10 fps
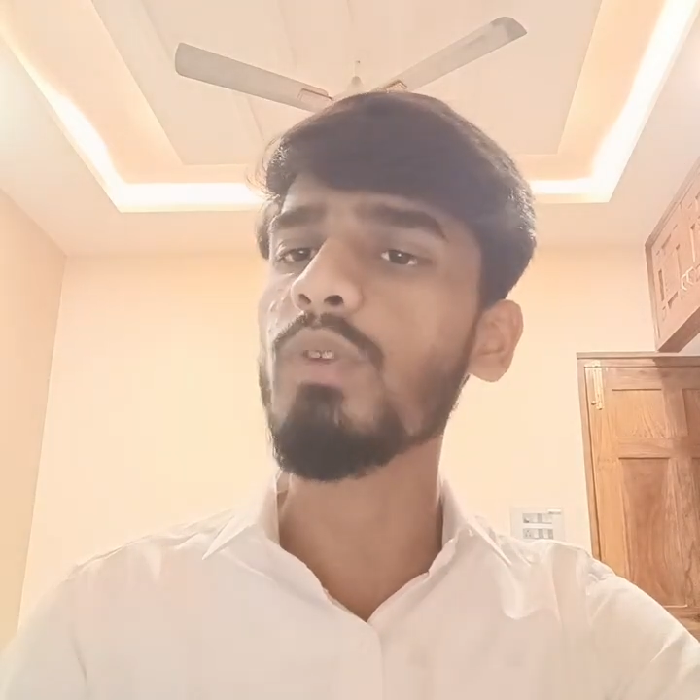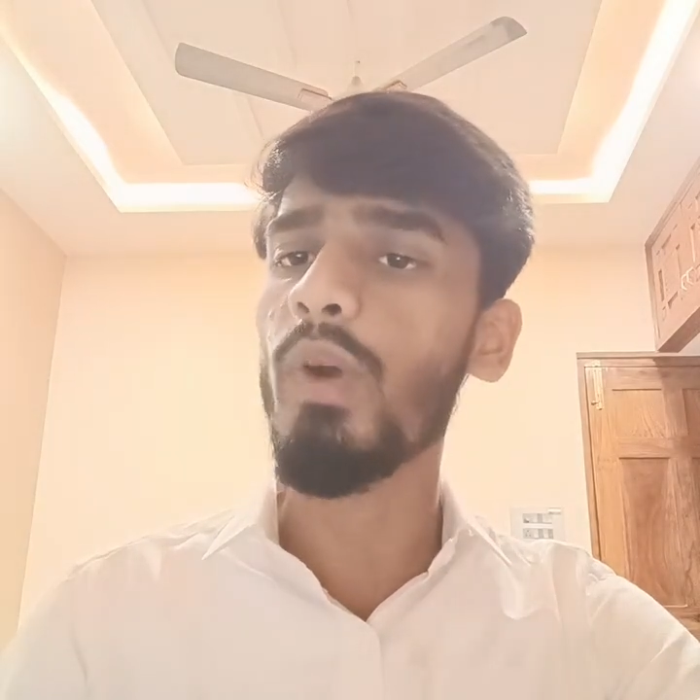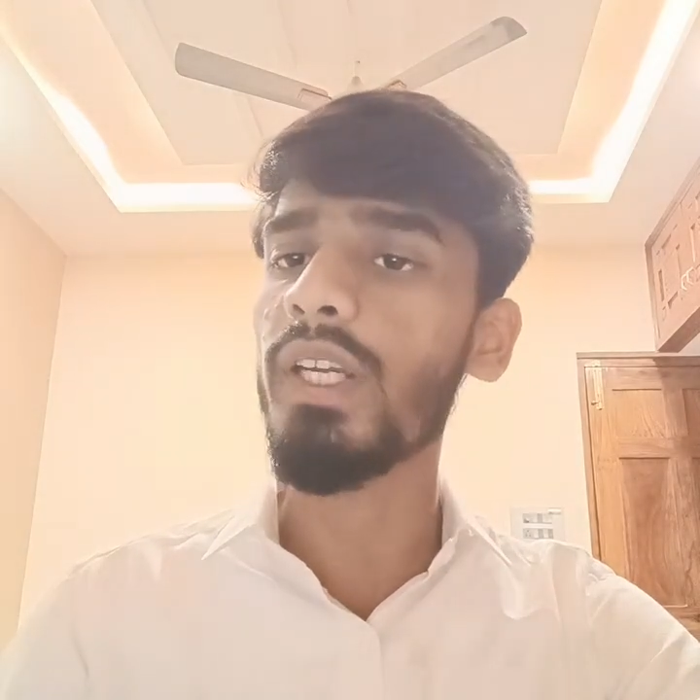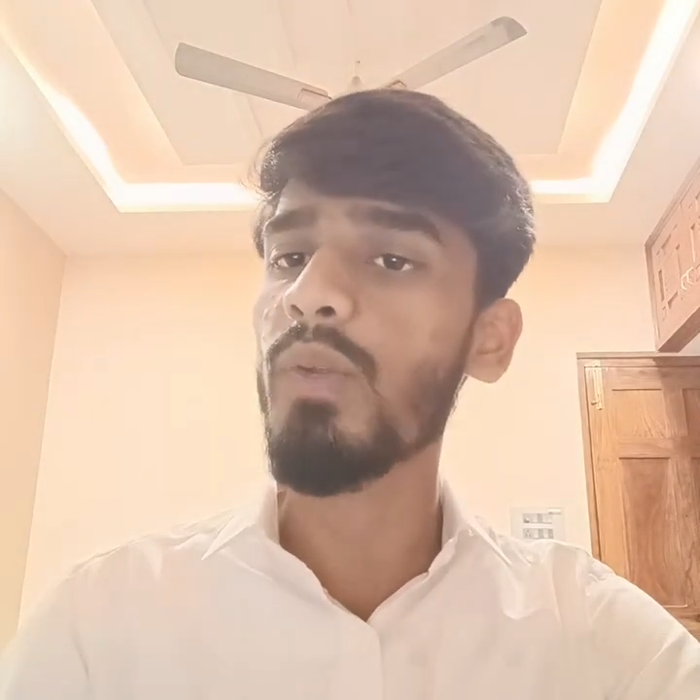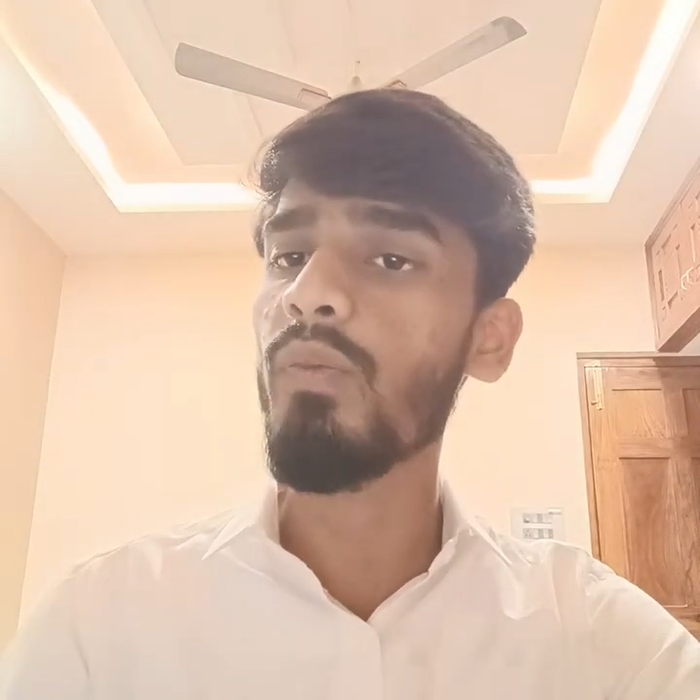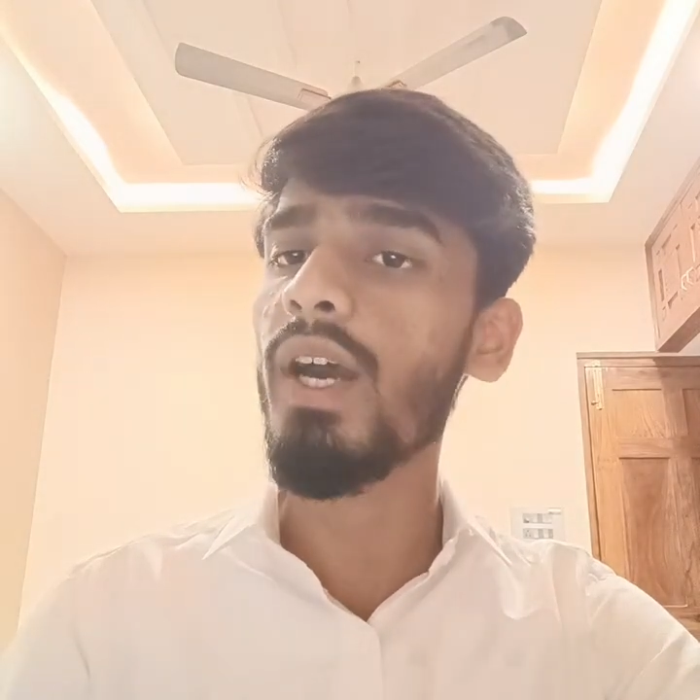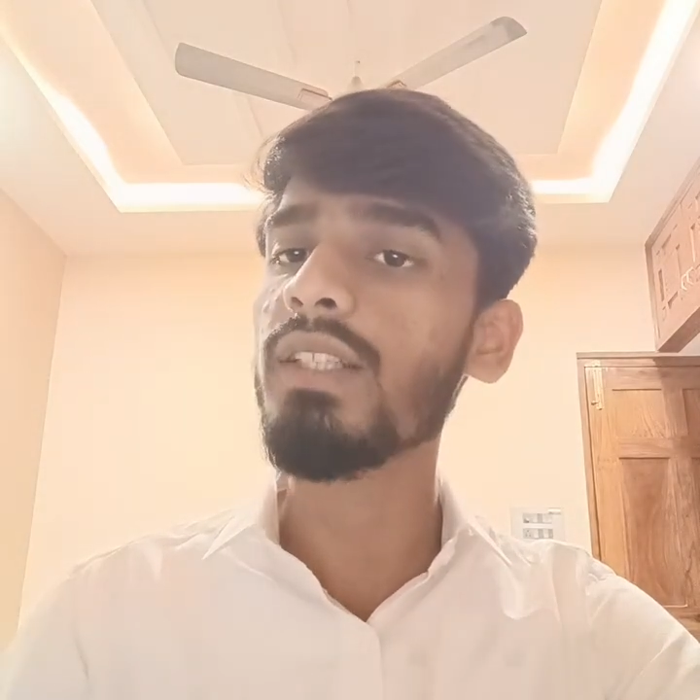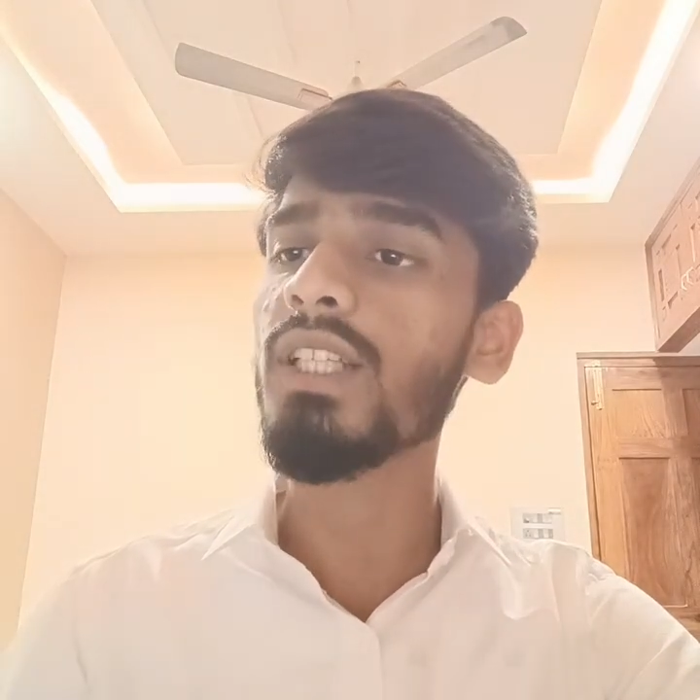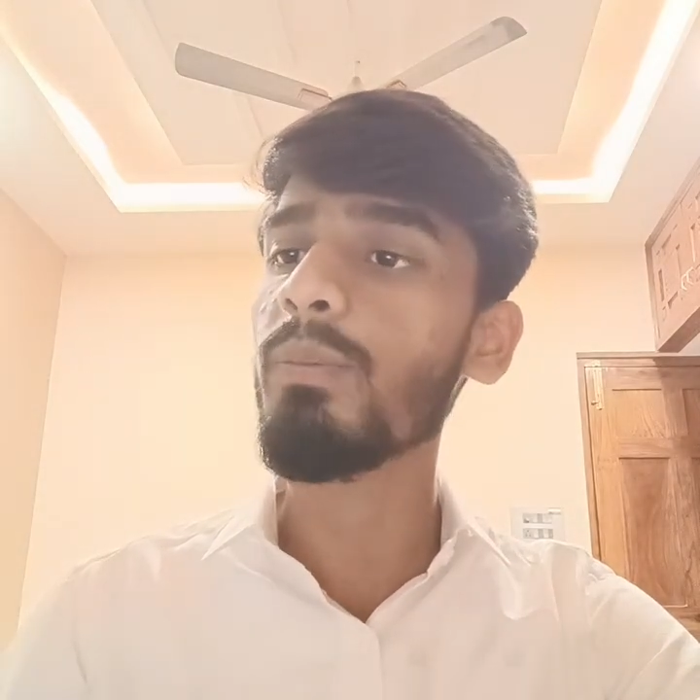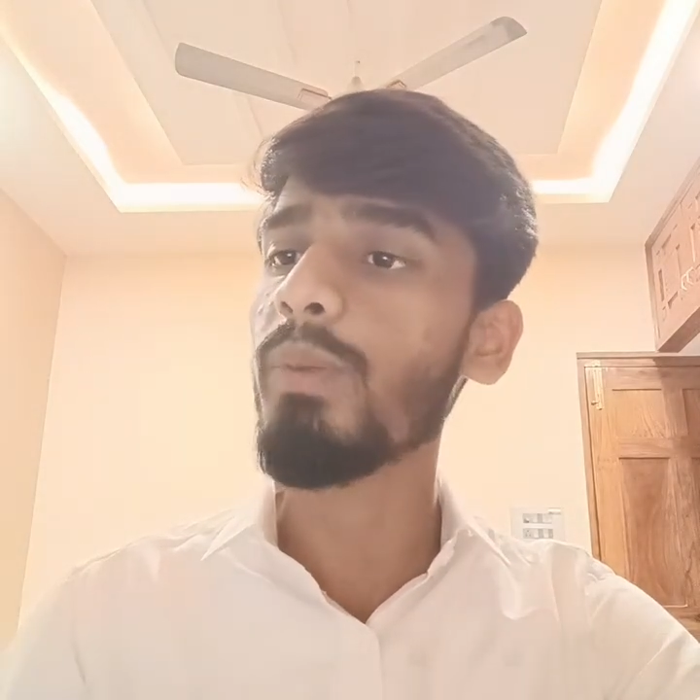
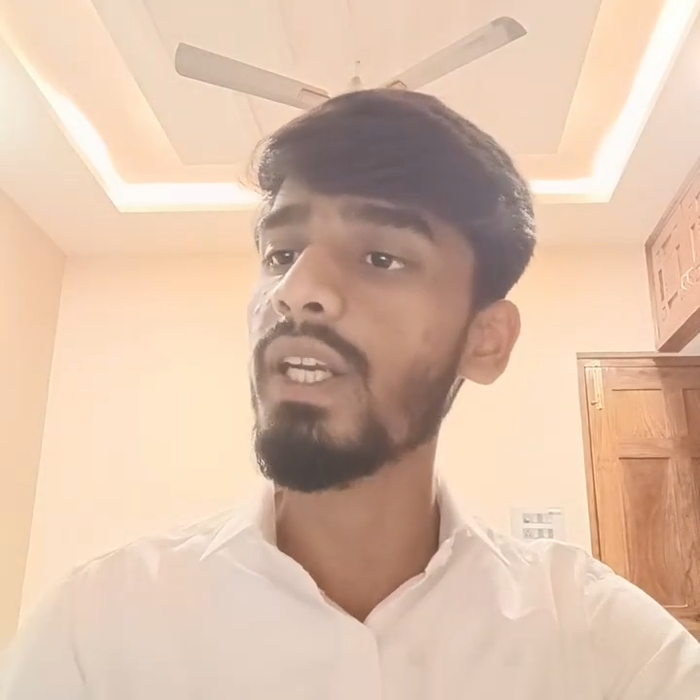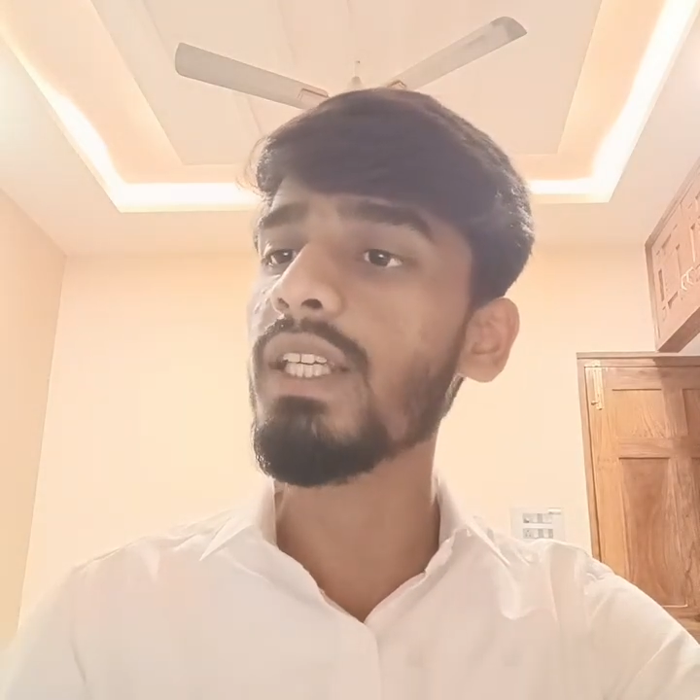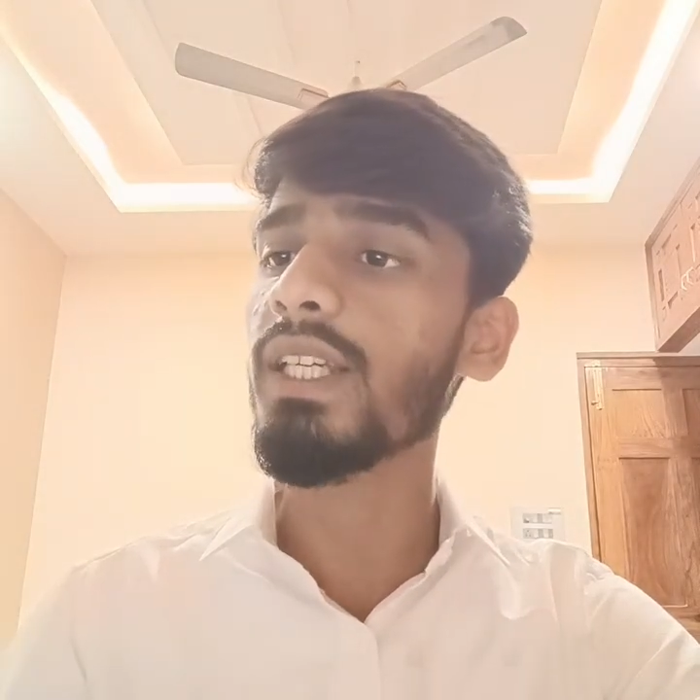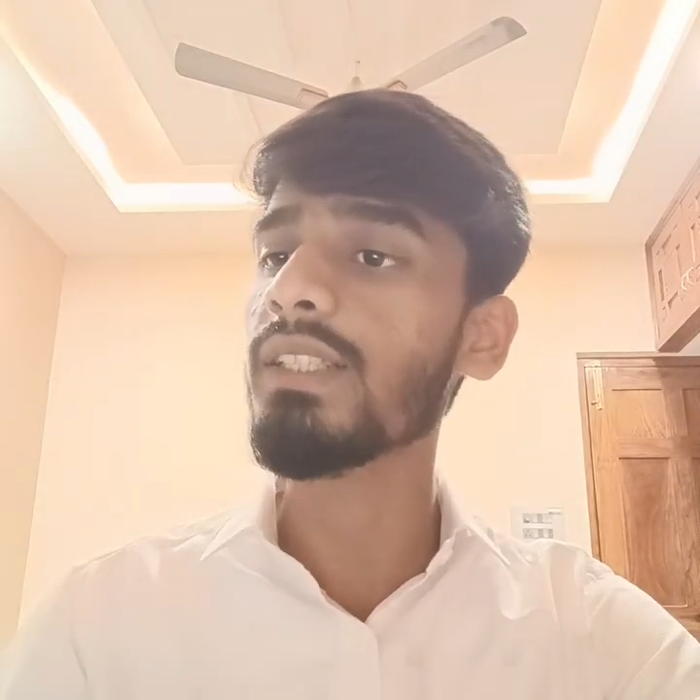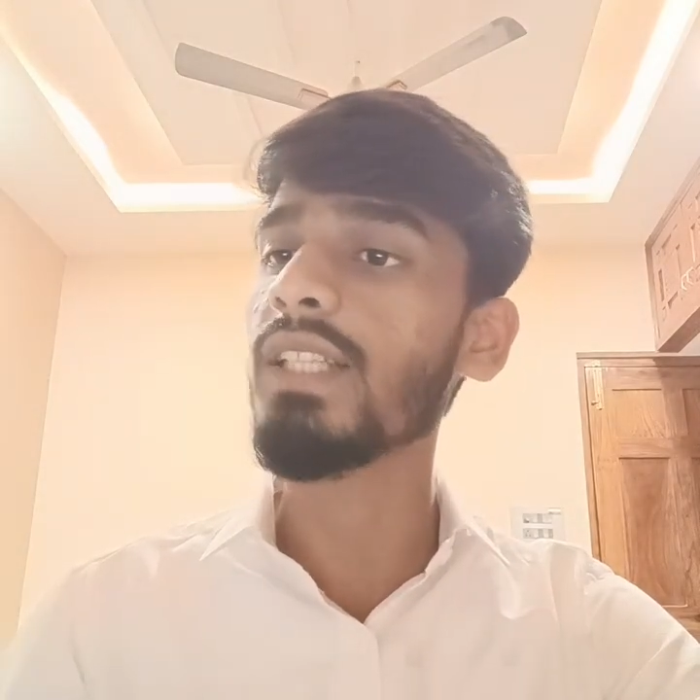quantifiers and predicates,